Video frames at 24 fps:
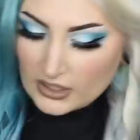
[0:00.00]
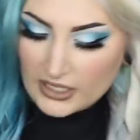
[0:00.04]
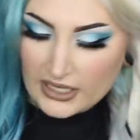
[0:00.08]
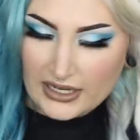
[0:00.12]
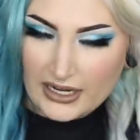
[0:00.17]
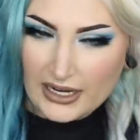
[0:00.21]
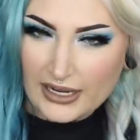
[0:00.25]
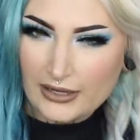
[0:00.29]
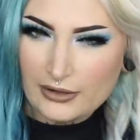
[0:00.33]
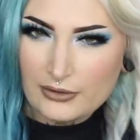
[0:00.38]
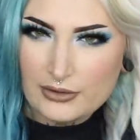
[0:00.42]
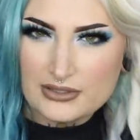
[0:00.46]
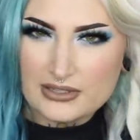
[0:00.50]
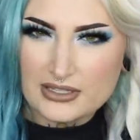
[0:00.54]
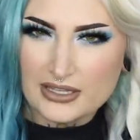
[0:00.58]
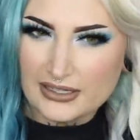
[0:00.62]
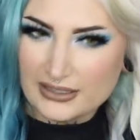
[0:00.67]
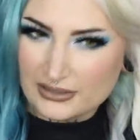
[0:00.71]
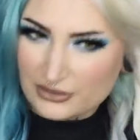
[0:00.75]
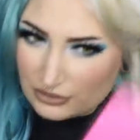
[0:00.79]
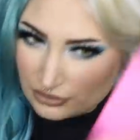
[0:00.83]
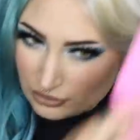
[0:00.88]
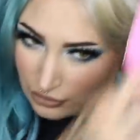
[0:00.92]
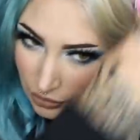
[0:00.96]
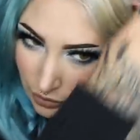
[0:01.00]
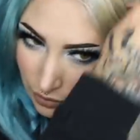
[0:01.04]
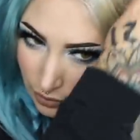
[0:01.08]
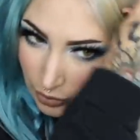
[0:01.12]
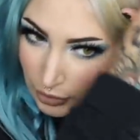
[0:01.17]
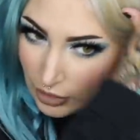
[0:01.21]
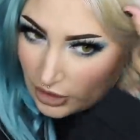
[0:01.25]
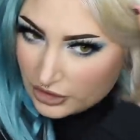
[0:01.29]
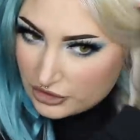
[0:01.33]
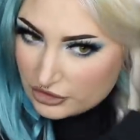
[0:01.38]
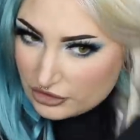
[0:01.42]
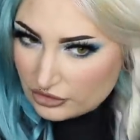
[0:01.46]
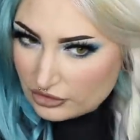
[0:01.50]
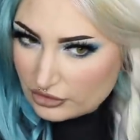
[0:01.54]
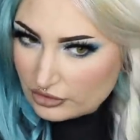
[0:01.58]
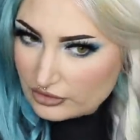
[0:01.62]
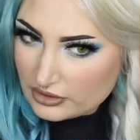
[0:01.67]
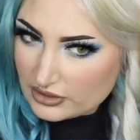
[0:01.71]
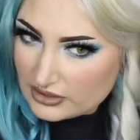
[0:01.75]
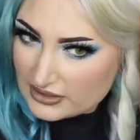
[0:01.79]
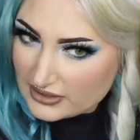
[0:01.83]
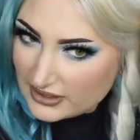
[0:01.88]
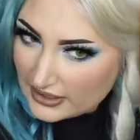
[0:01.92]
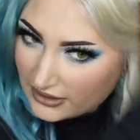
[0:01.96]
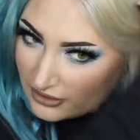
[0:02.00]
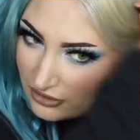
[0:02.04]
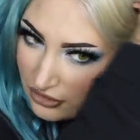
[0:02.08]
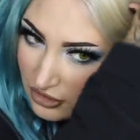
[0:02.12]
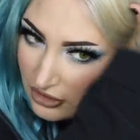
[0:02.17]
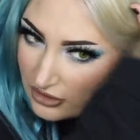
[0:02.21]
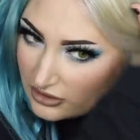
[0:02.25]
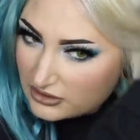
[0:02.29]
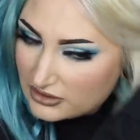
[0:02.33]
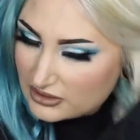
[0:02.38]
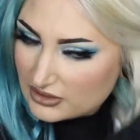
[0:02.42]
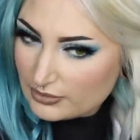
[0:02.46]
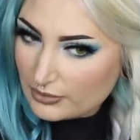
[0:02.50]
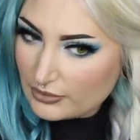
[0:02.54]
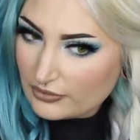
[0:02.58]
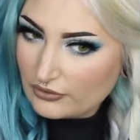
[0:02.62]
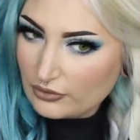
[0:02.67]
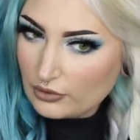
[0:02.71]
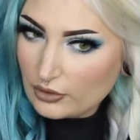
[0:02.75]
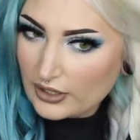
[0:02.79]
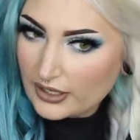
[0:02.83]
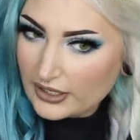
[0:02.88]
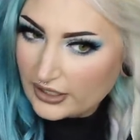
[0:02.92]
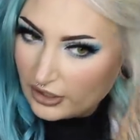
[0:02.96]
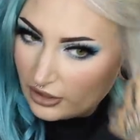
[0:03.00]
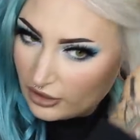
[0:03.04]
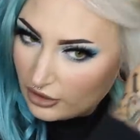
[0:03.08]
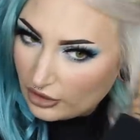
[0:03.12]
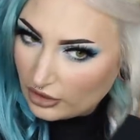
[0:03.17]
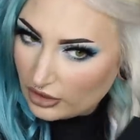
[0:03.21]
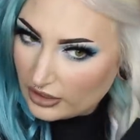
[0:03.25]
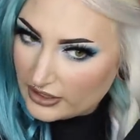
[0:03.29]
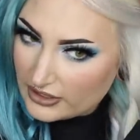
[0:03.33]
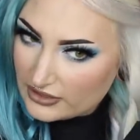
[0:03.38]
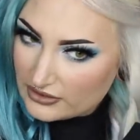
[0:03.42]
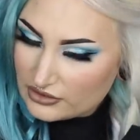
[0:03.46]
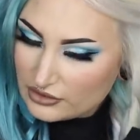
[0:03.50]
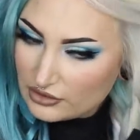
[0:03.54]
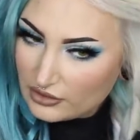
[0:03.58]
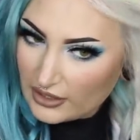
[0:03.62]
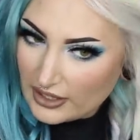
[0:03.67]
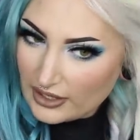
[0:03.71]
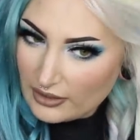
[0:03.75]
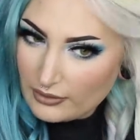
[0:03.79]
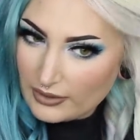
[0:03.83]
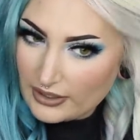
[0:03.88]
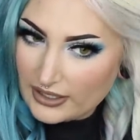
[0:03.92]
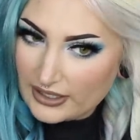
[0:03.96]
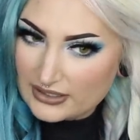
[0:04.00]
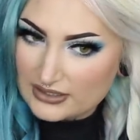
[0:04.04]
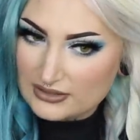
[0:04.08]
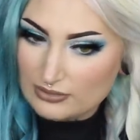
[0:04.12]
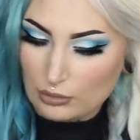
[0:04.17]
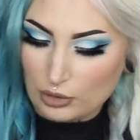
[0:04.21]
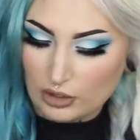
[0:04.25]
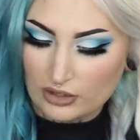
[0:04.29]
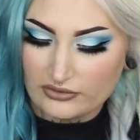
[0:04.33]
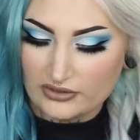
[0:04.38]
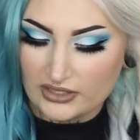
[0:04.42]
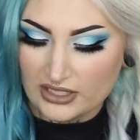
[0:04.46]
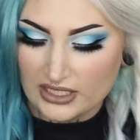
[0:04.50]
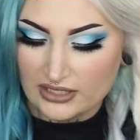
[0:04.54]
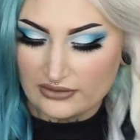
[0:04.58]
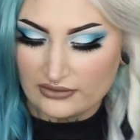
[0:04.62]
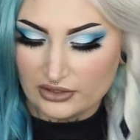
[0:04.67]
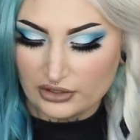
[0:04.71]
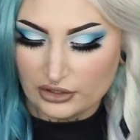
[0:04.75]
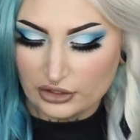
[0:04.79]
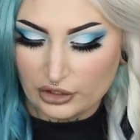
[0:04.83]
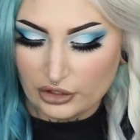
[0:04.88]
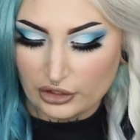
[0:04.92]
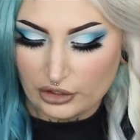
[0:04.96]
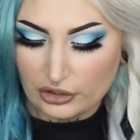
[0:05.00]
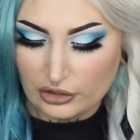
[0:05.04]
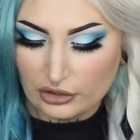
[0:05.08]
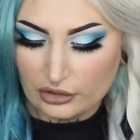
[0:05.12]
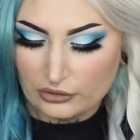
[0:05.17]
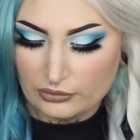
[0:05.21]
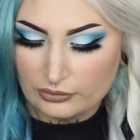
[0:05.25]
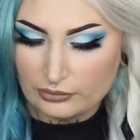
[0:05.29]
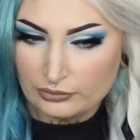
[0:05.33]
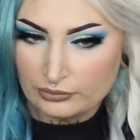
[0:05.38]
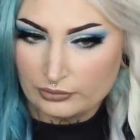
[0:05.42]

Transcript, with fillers: And I always like to brush through the sections before I curl it so that way it's more of an even curl.